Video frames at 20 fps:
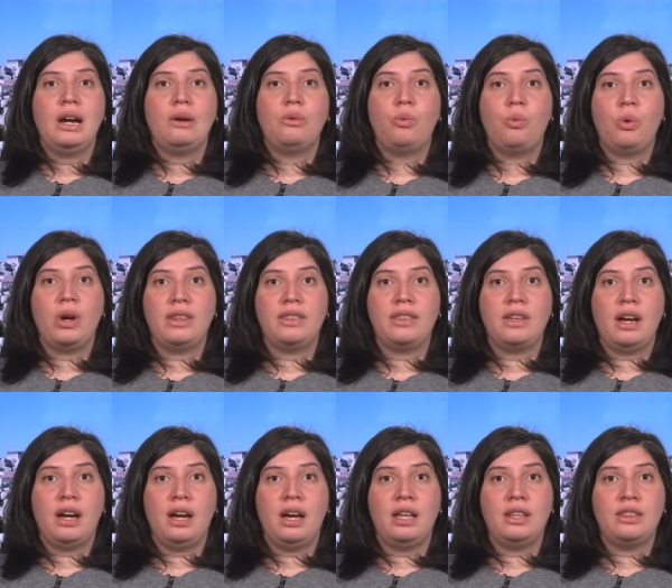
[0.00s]
with
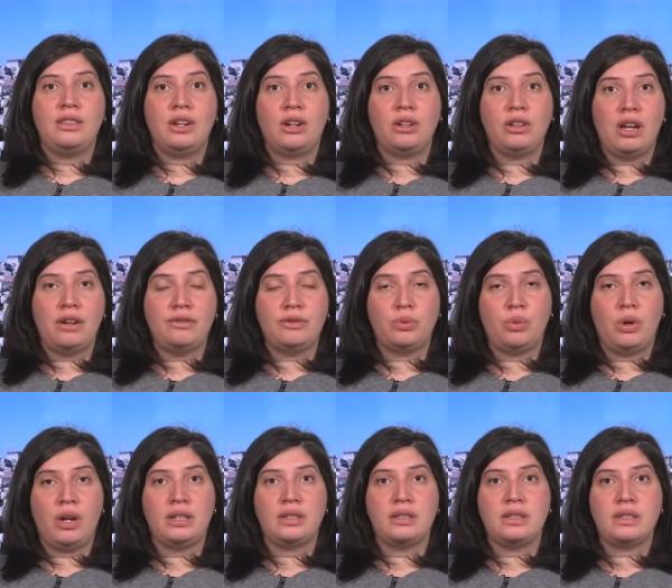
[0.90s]
uh, their loved
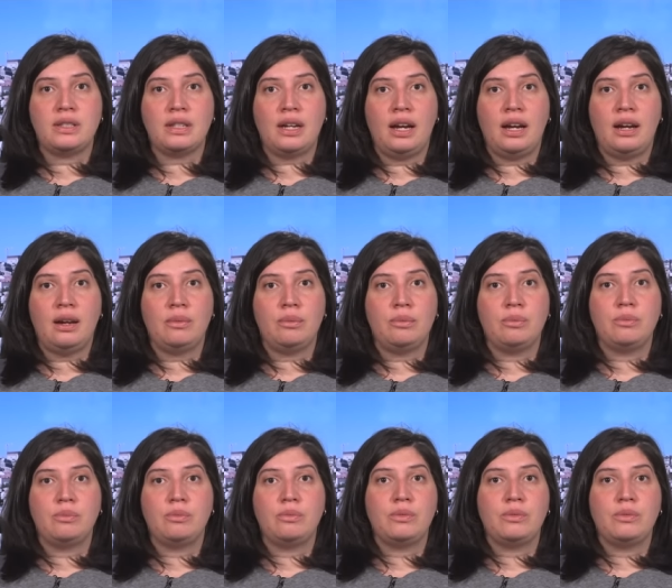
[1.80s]
ones. Um,